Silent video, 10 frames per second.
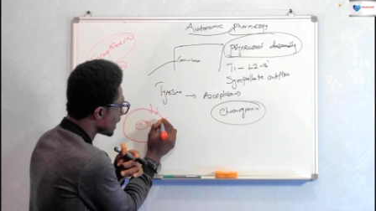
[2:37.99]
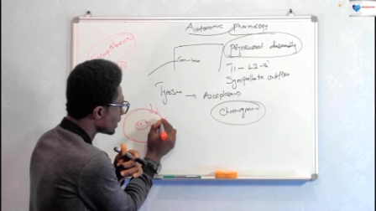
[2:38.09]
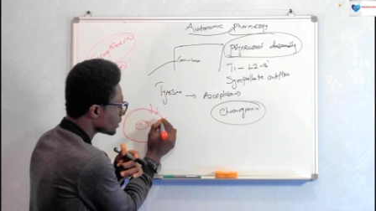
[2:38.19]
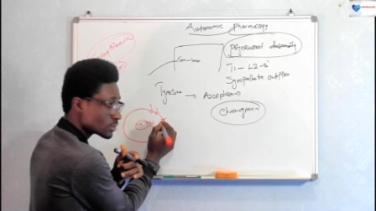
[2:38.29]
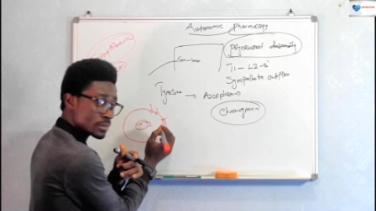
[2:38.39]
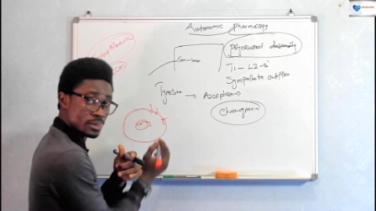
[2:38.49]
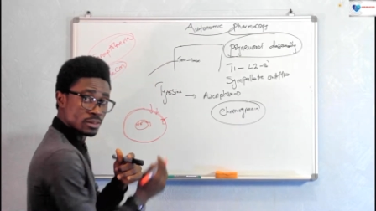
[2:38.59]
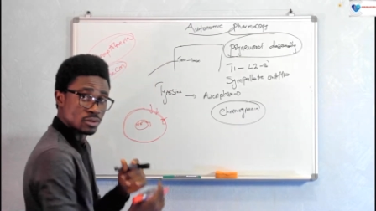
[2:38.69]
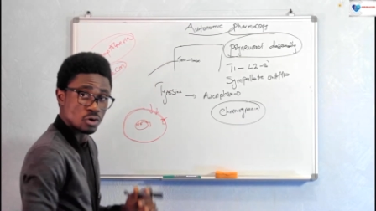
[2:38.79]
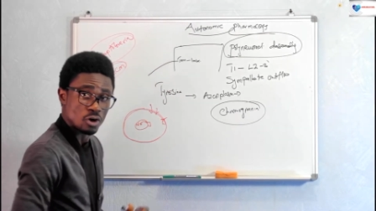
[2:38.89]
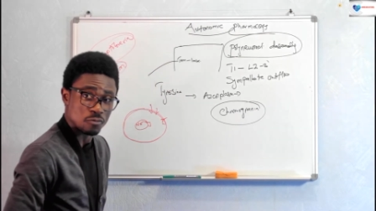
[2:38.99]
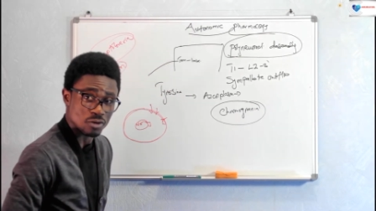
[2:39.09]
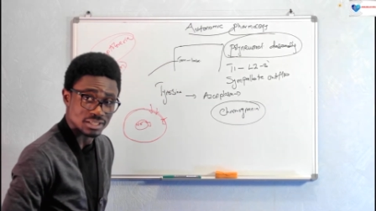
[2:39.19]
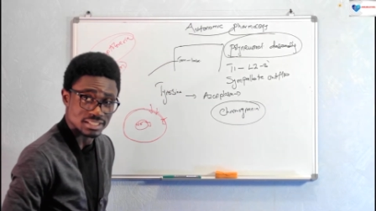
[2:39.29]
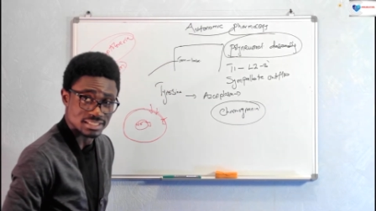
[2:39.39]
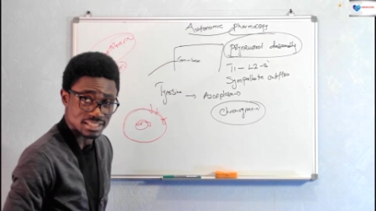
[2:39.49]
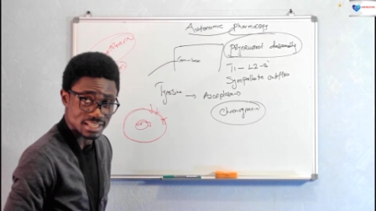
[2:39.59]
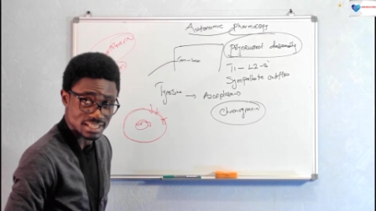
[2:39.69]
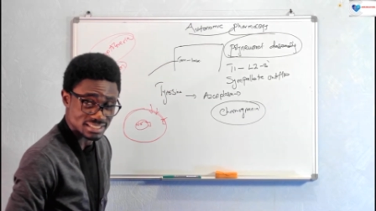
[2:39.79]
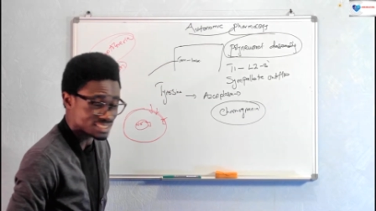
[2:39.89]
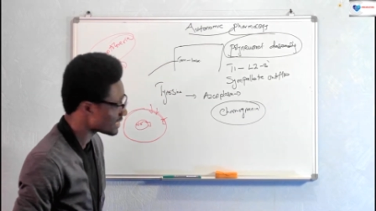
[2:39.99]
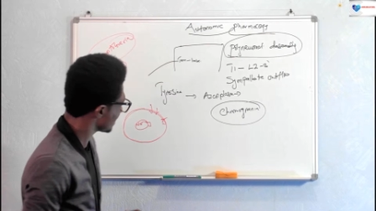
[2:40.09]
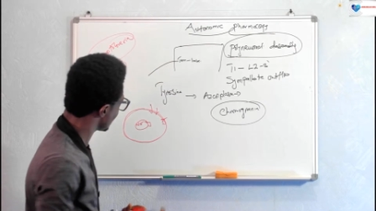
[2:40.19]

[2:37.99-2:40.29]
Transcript: end of what the syntaxin,